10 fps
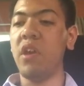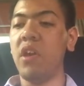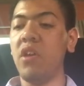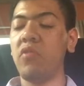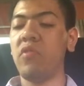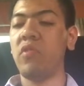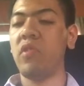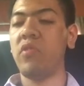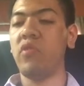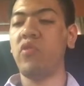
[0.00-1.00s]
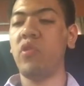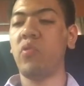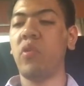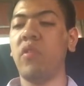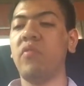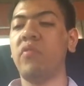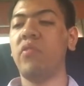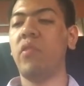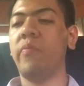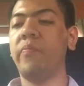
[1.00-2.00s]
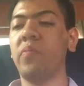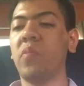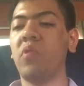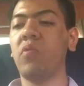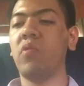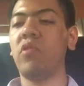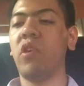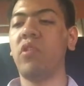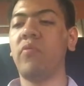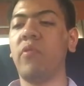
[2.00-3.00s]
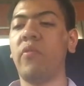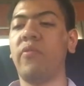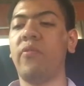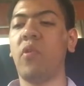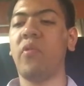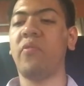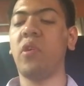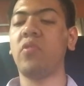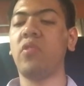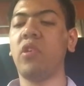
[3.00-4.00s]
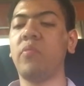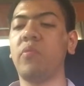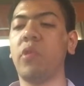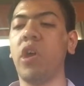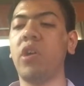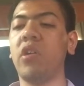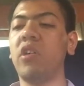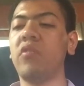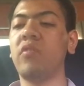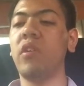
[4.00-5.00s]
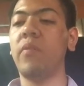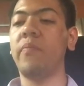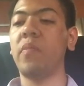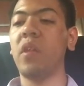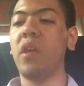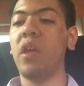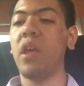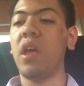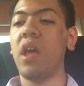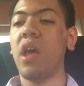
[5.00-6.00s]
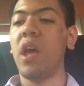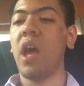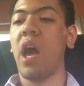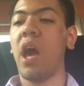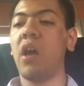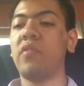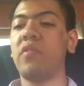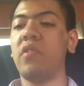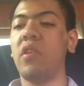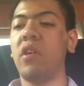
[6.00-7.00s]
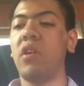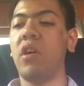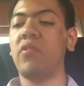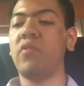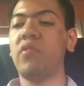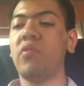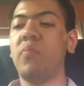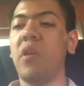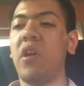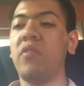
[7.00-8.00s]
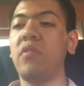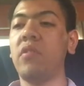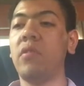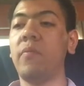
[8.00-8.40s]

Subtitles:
It's the children's lots for fun times playing it. As it's been,